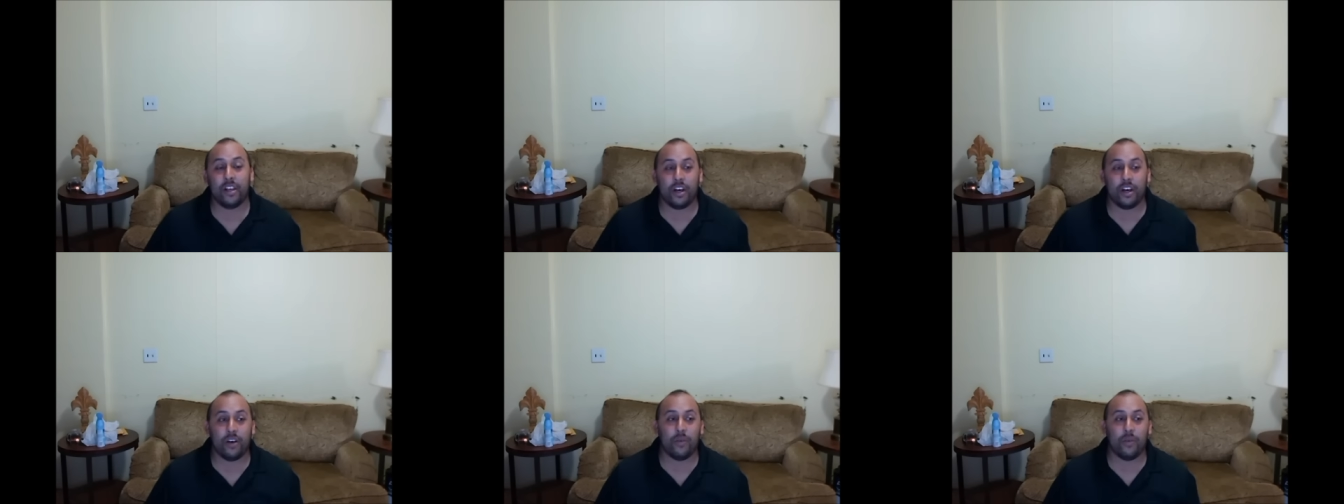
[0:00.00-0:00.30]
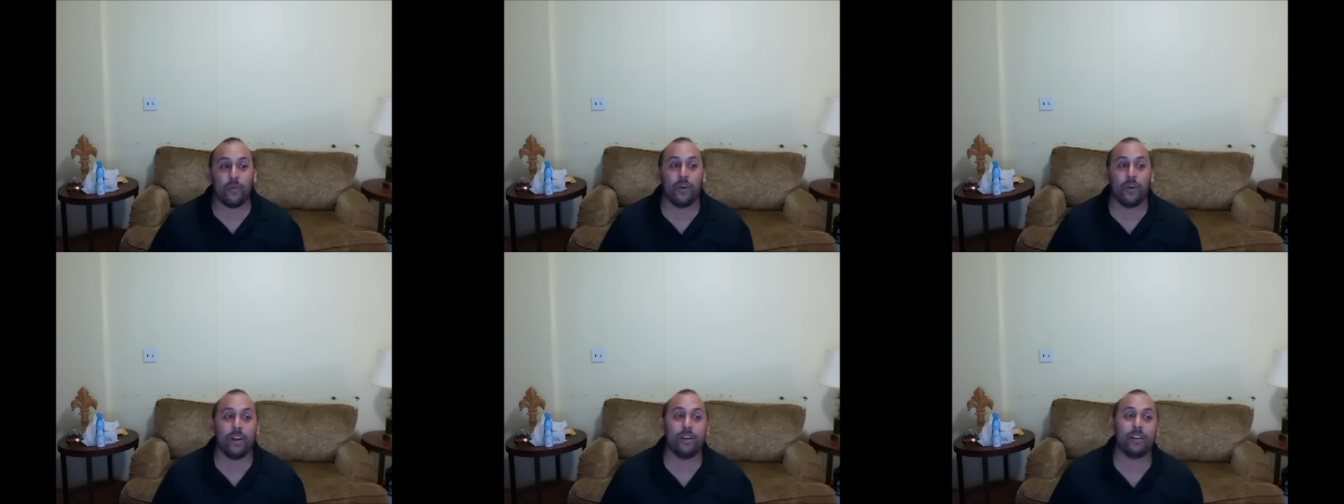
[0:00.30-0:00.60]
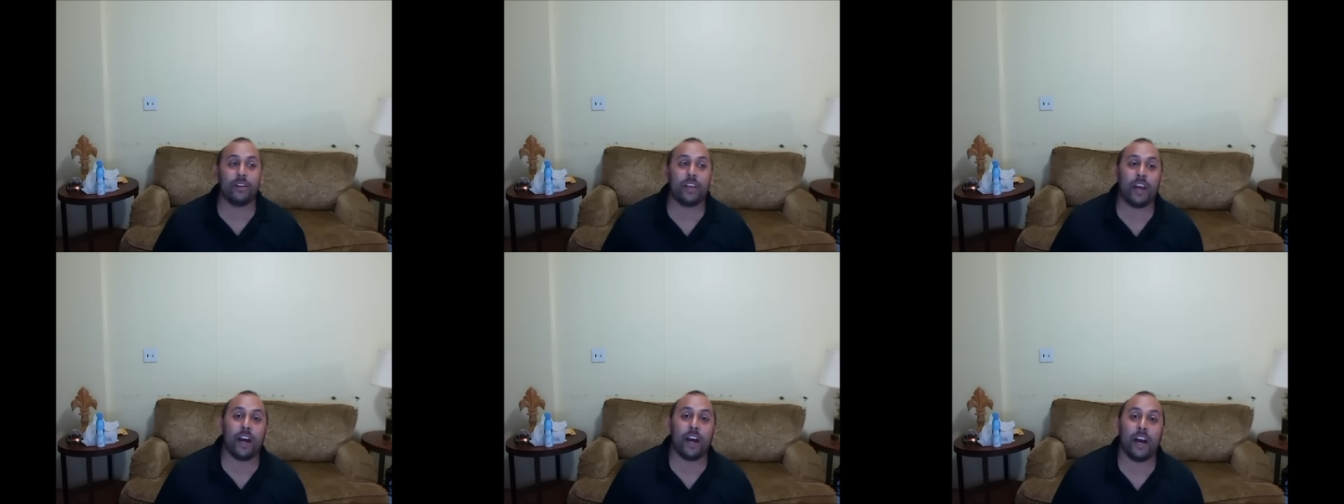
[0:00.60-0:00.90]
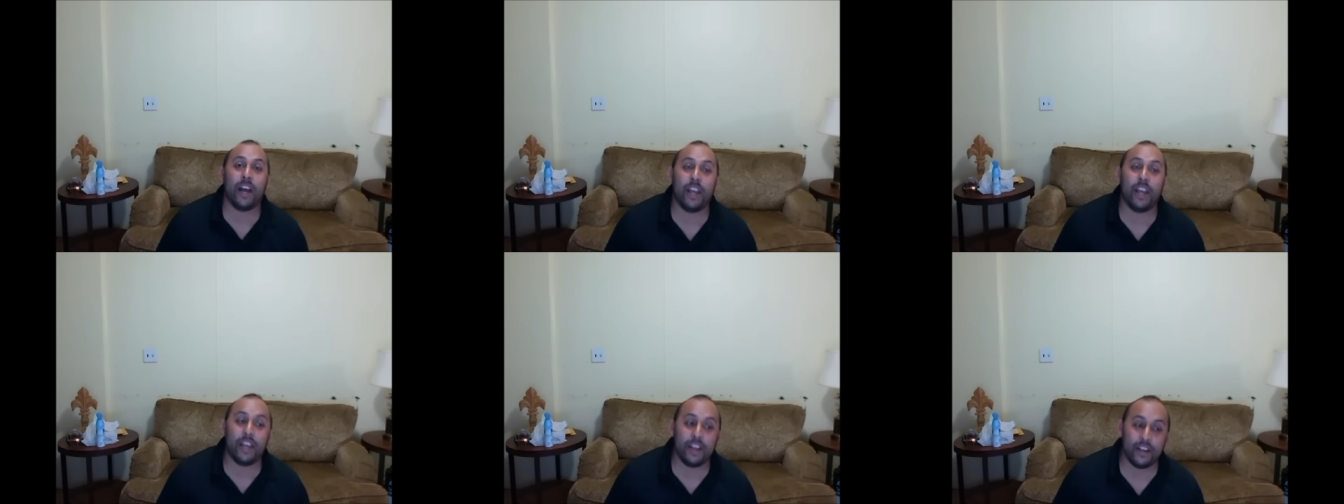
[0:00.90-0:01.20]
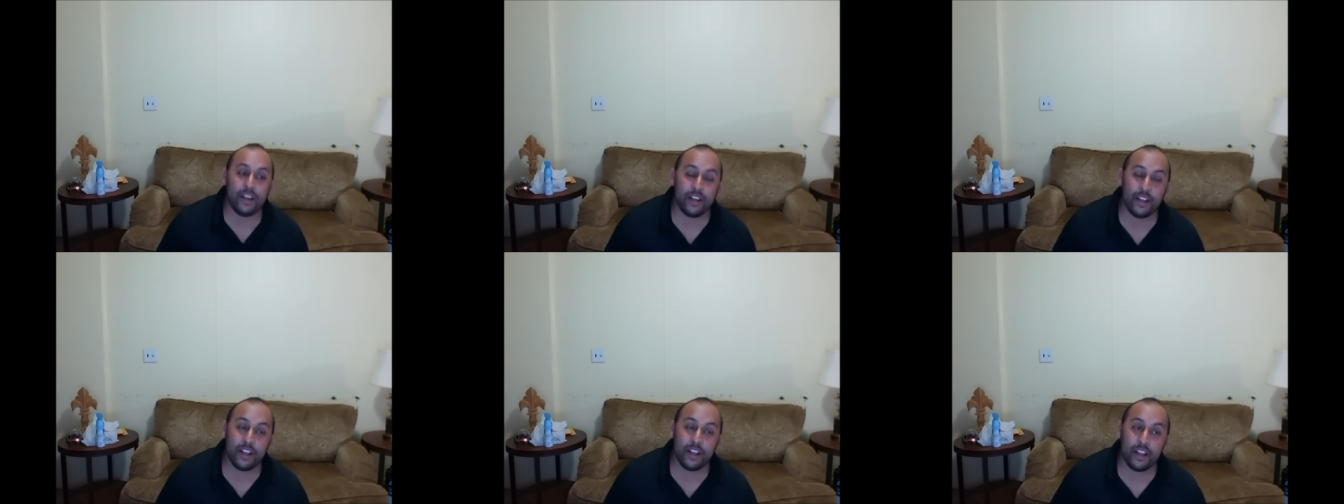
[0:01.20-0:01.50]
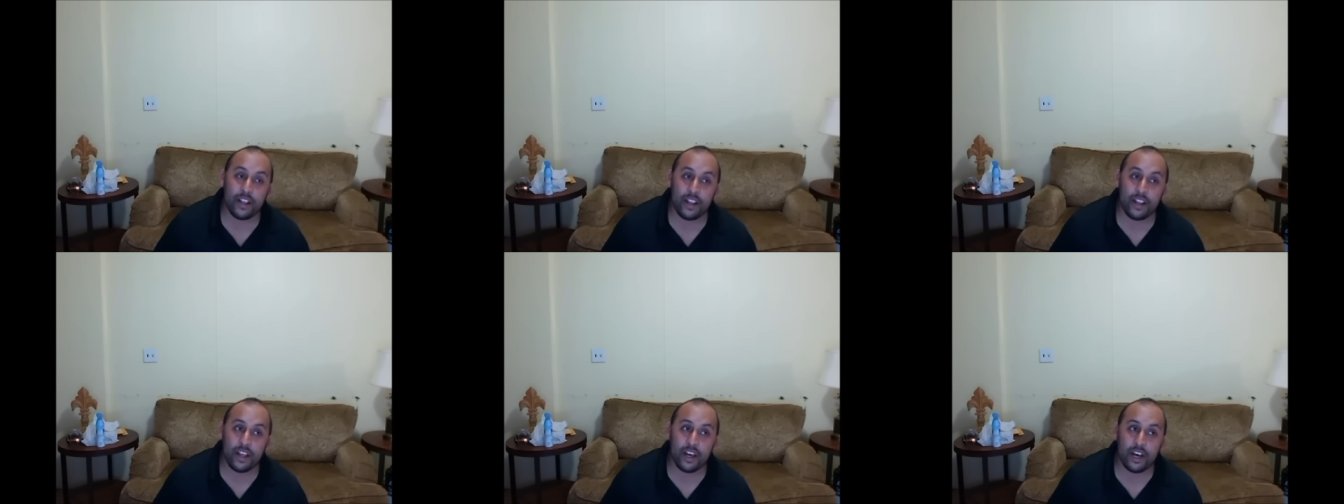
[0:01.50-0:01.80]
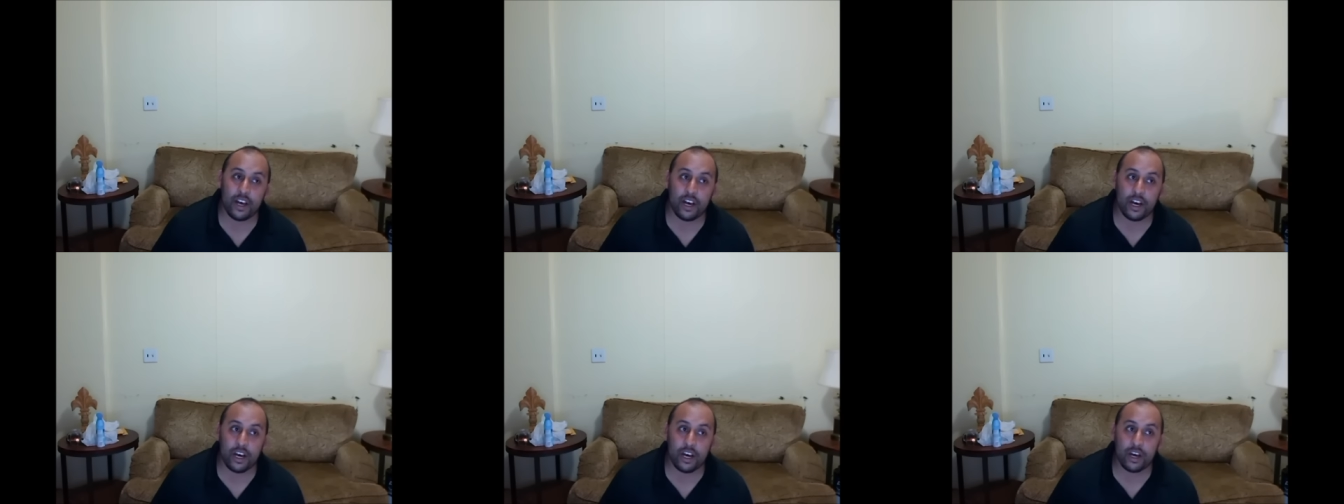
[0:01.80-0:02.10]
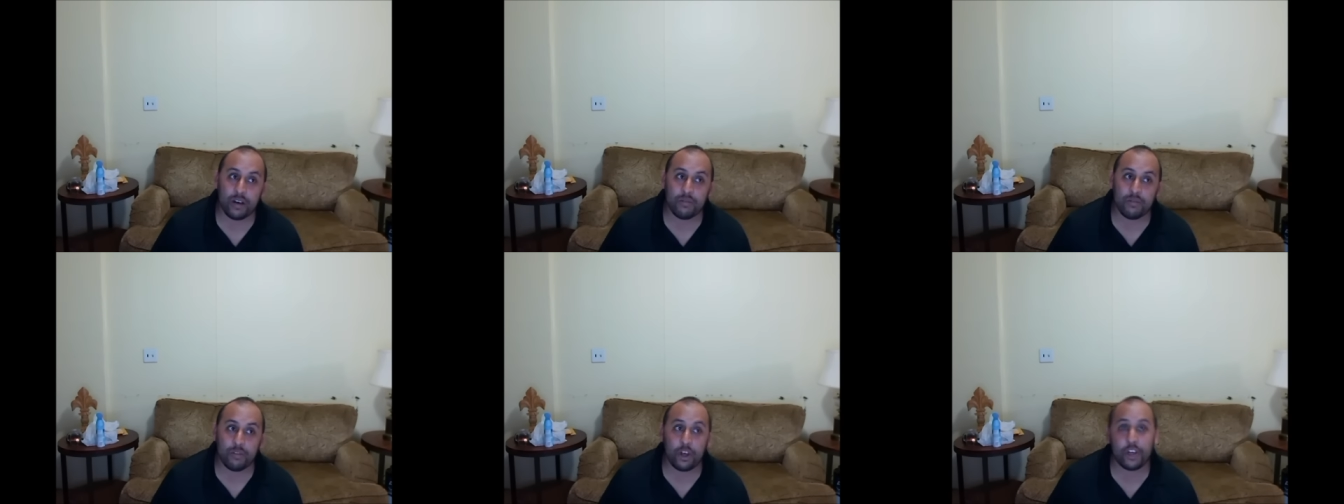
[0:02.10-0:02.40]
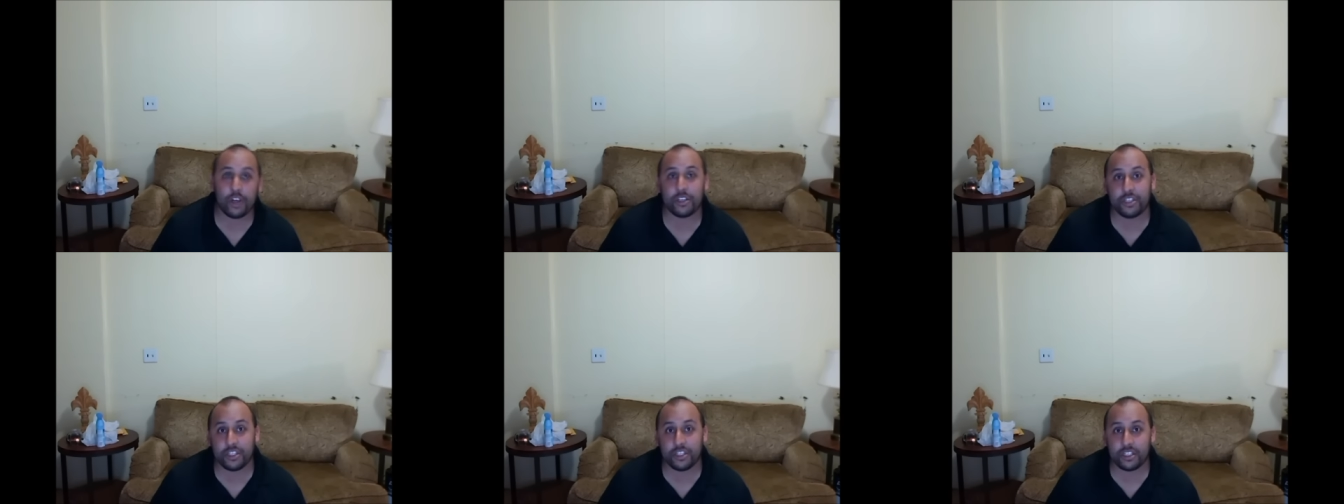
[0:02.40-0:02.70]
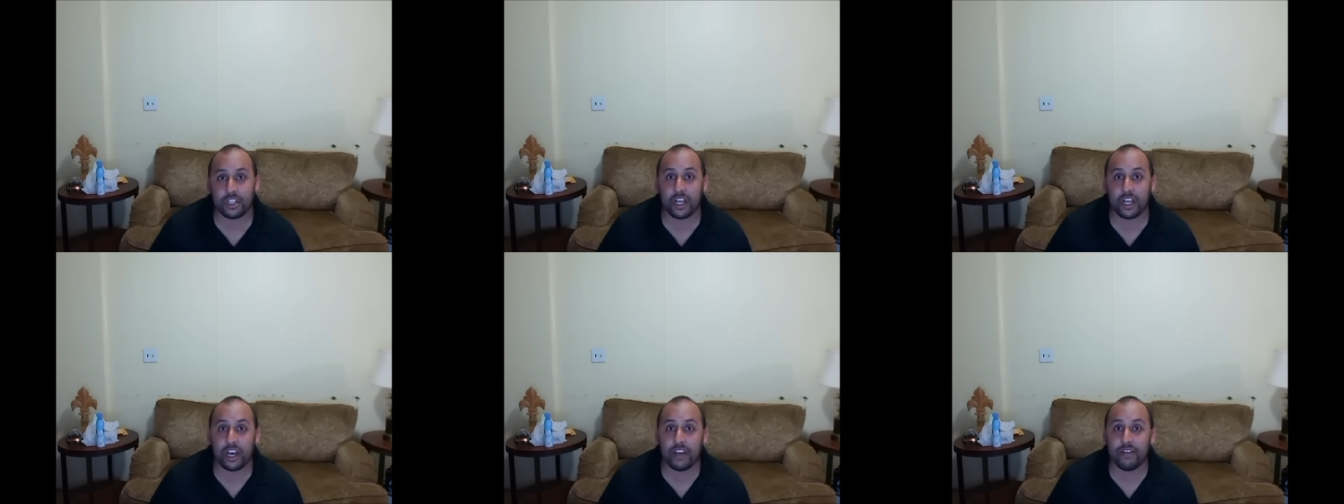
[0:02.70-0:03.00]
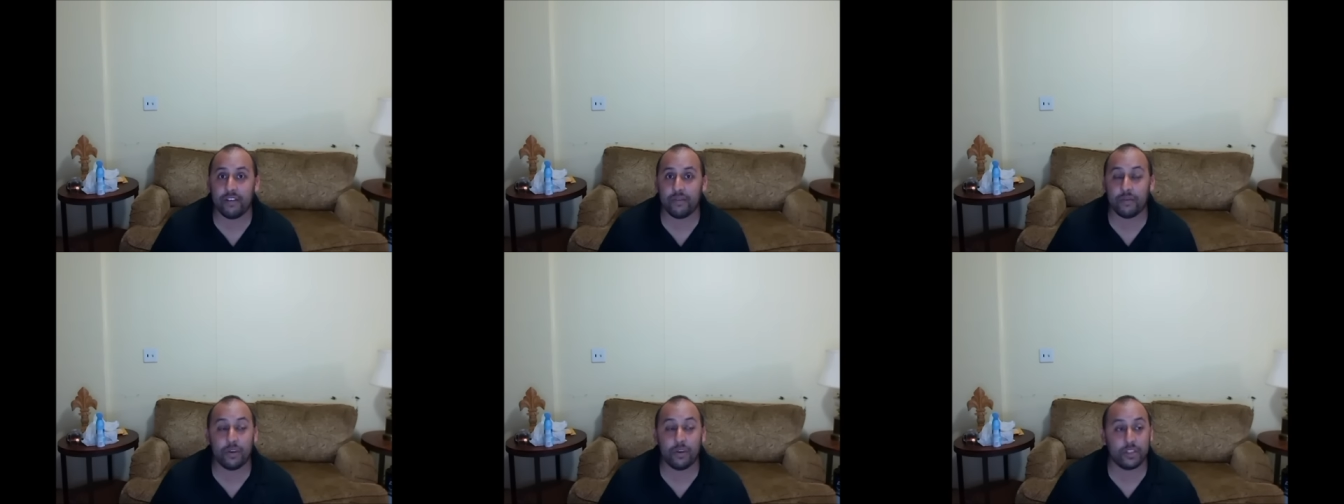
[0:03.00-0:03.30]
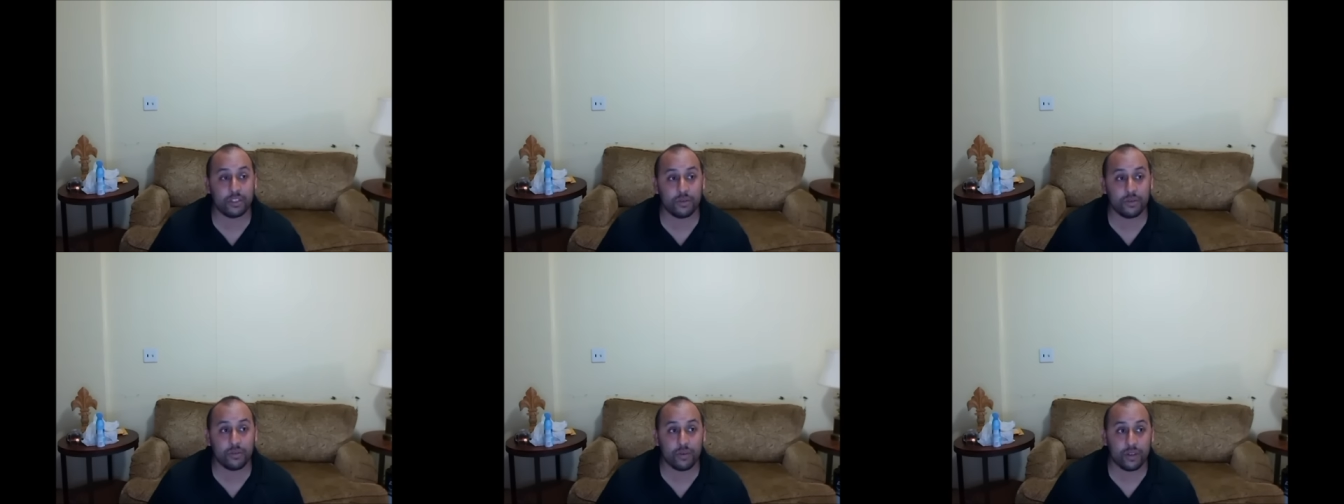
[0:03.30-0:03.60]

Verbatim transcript: one guy uh, lost his life, was,